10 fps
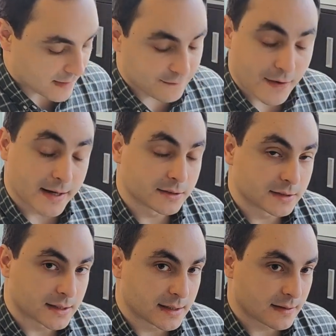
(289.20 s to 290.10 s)
And
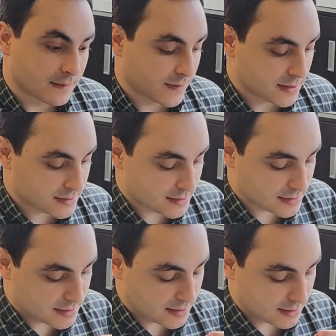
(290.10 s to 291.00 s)
finally, this
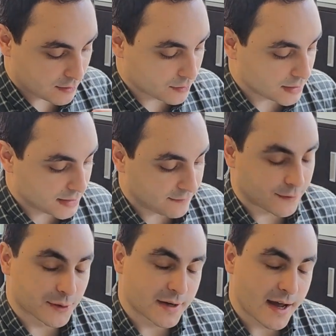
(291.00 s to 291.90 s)
is the only,
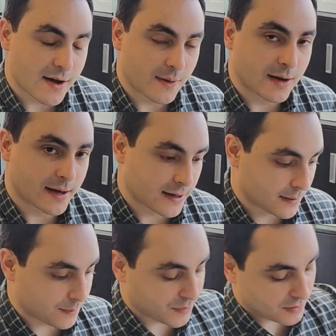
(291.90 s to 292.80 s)
for now,
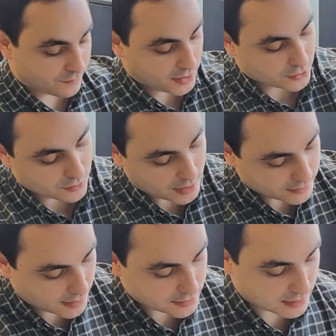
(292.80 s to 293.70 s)
um, feature
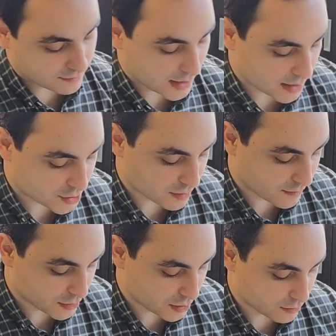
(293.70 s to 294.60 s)
that takes advantage
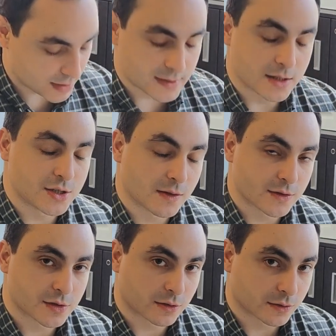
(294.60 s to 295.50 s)
of the new ECG on
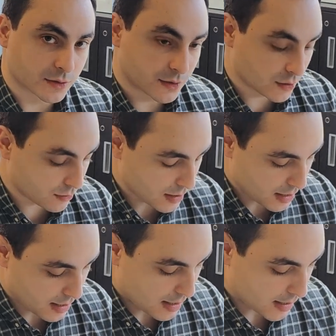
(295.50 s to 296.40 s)
the Circular 2.
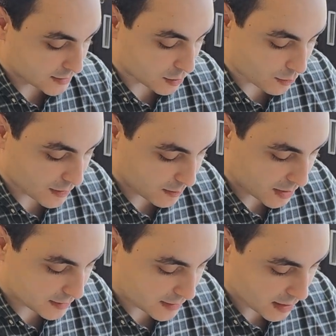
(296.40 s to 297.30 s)
It's
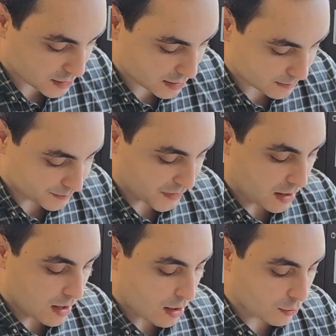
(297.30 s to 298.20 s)
arrhythmia detection.
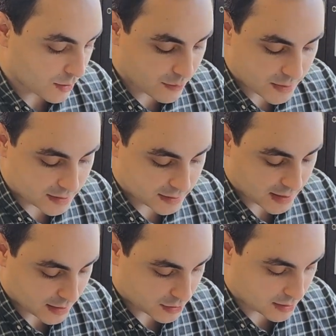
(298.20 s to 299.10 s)
Arrhythmia
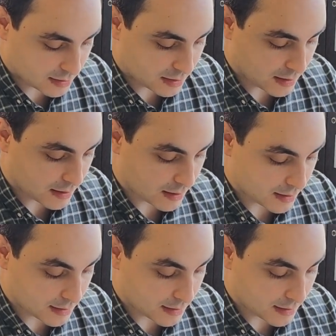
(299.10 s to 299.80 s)
detection uh,